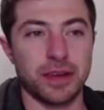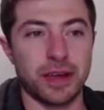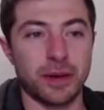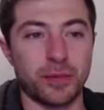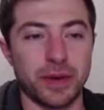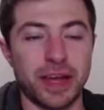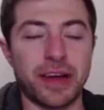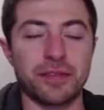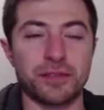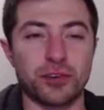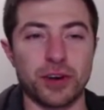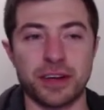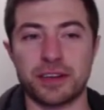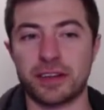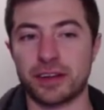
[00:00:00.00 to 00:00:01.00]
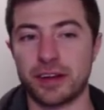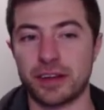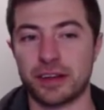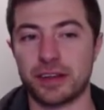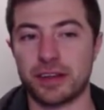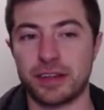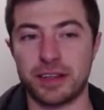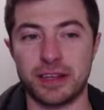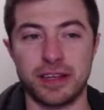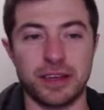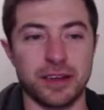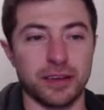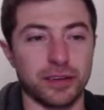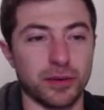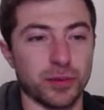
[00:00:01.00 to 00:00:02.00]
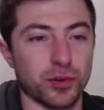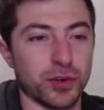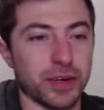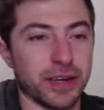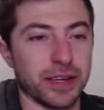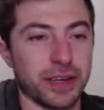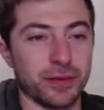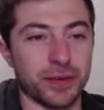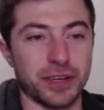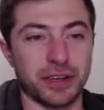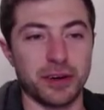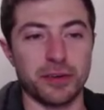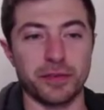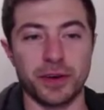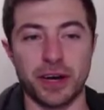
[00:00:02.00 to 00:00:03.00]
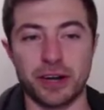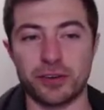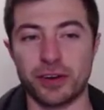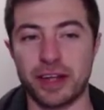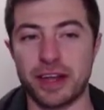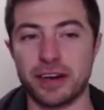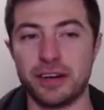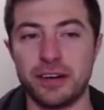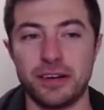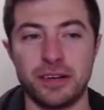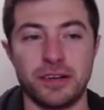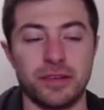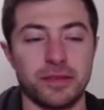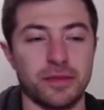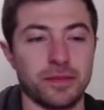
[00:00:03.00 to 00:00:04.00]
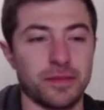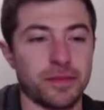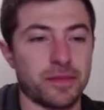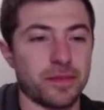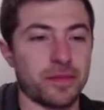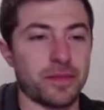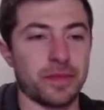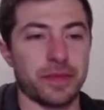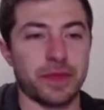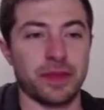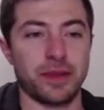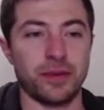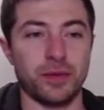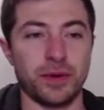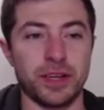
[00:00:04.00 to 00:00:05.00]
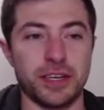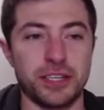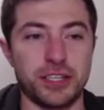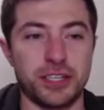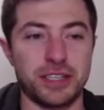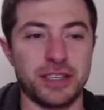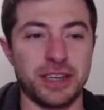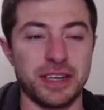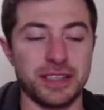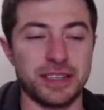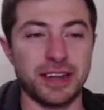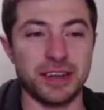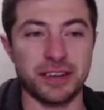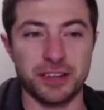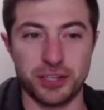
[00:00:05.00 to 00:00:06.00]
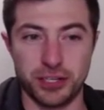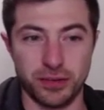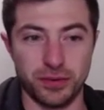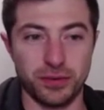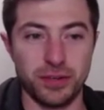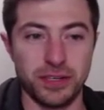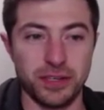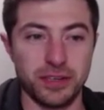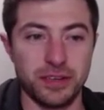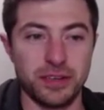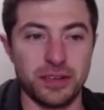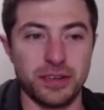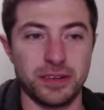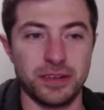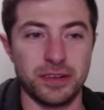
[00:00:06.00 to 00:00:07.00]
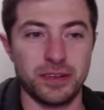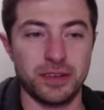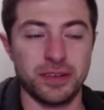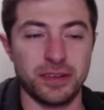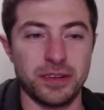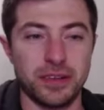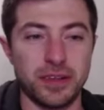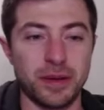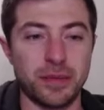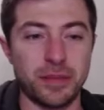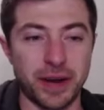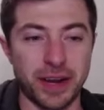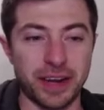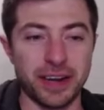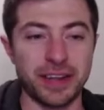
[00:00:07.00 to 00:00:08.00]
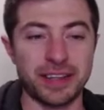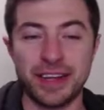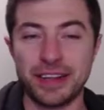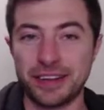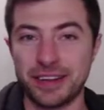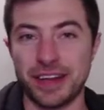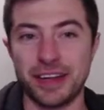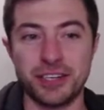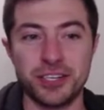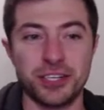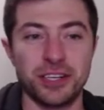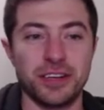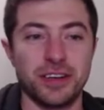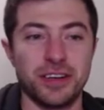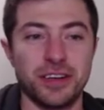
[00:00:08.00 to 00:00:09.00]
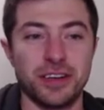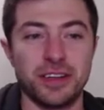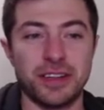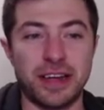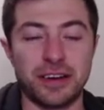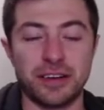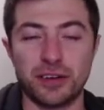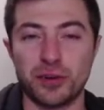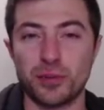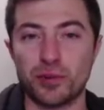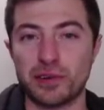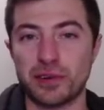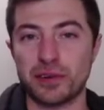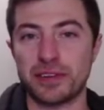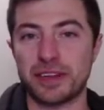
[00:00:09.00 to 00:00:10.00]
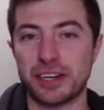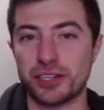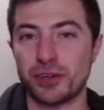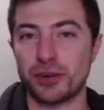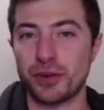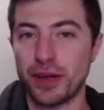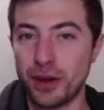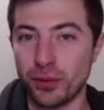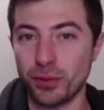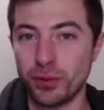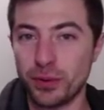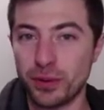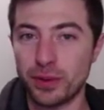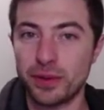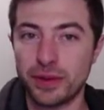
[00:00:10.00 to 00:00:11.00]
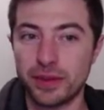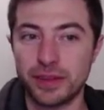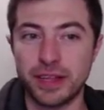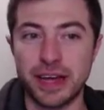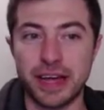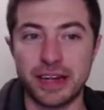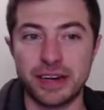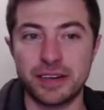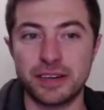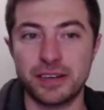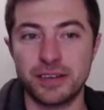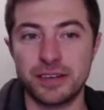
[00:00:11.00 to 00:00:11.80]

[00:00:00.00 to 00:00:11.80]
And we have tried to suck the Azumarill out here. We're just going for Hydro Cannon, which it doesn't shield. But at that stage, that Azumarill is on such low health that